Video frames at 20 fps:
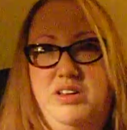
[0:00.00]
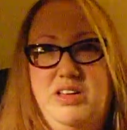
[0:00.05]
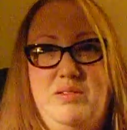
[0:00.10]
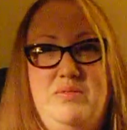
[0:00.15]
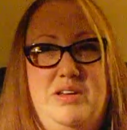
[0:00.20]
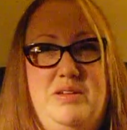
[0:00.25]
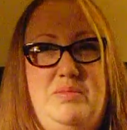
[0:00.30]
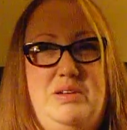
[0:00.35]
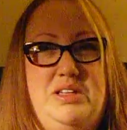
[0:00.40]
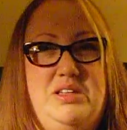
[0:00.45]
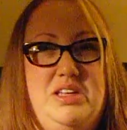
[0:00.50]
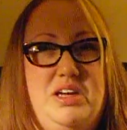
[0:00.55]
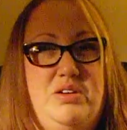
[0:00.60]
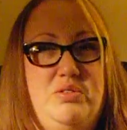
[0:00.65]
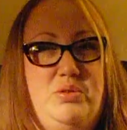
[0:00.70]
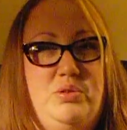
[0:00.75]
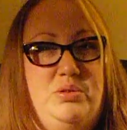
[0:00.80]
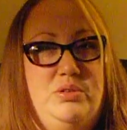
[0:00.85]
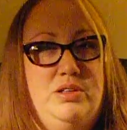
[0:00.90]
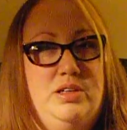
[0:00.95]
really made me
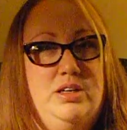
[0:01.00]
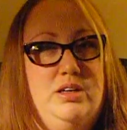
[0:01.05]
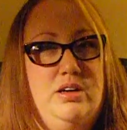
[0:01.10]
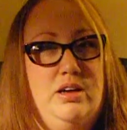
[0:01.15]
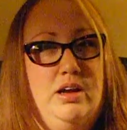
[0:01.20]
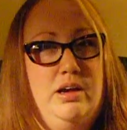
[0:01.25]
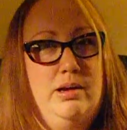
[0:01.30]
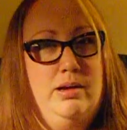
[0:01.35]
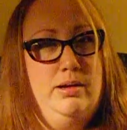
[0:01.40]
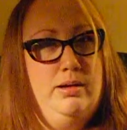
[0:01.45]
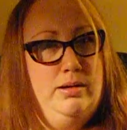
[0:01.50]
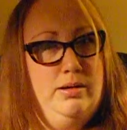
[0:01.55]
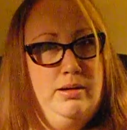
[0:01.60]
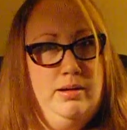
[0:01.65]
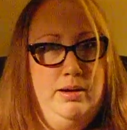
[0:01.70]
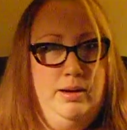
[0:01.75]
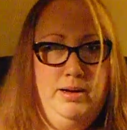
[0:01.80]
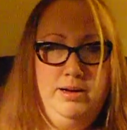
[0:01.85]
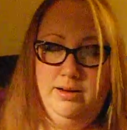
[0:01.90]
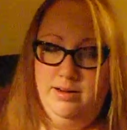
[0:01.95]
sound old, didn't it?
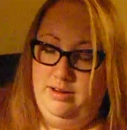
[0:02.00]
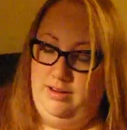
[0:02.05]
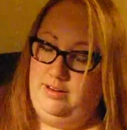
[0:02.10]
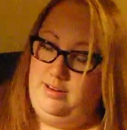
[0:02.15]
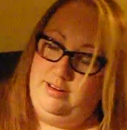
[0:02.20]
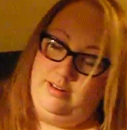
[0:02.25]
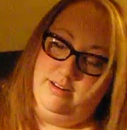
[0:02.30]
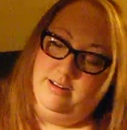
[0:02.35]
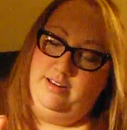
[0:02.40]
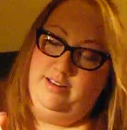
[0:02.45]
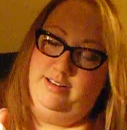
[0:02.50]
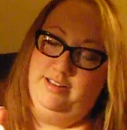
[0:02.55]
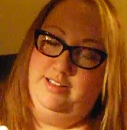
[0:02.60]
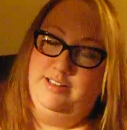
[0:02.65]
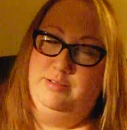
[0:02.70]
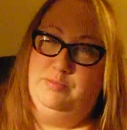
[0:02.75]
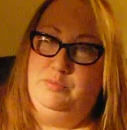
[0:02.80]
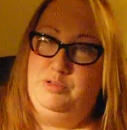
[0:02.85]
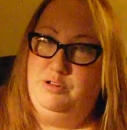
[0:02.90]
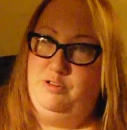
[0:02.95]

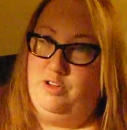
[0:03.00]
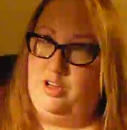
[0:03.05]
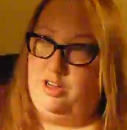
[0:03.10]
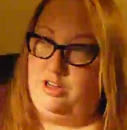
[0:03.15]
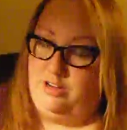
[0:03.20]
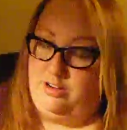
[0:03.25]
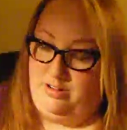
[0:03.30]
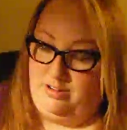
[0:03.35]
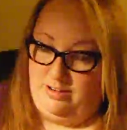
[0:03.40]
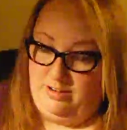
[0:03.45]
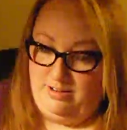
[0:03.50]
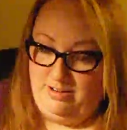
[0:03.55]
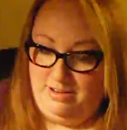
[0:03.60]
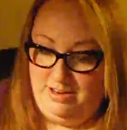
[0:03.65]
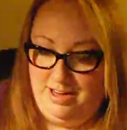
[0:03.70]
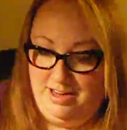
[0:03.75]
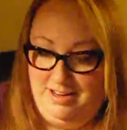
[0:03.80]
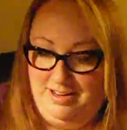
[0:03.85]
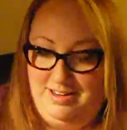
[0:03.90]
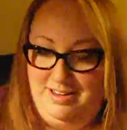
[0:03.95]
Moving
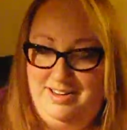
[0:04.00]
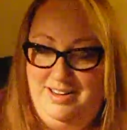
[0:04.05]
on.